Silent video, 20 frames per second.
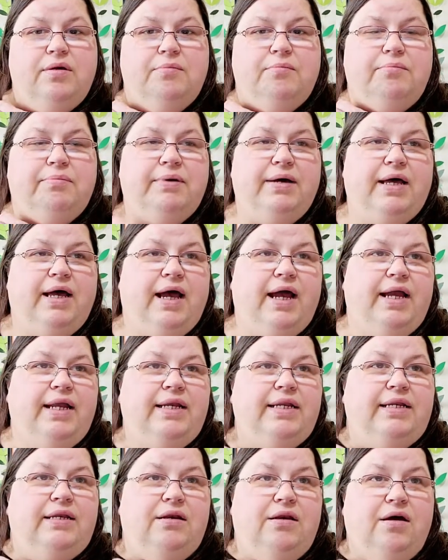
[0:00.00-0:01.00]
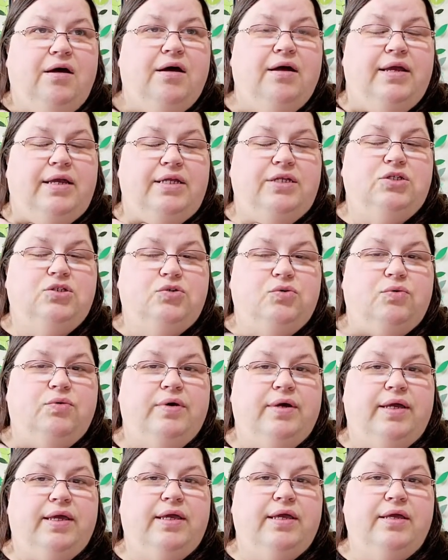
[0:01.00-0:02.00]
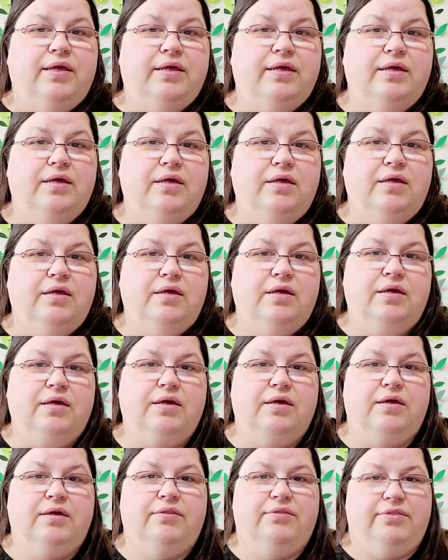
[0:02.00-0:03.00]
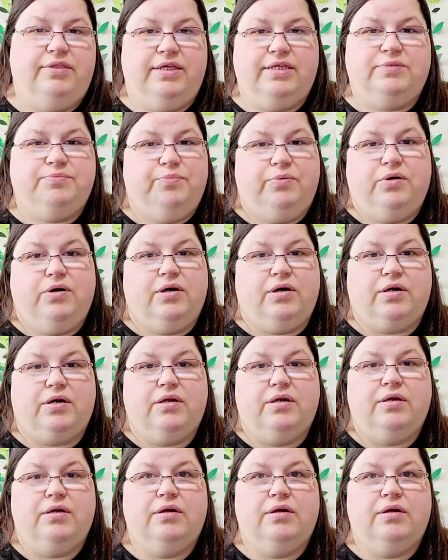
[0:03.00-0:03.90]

but I did not enjoy this book.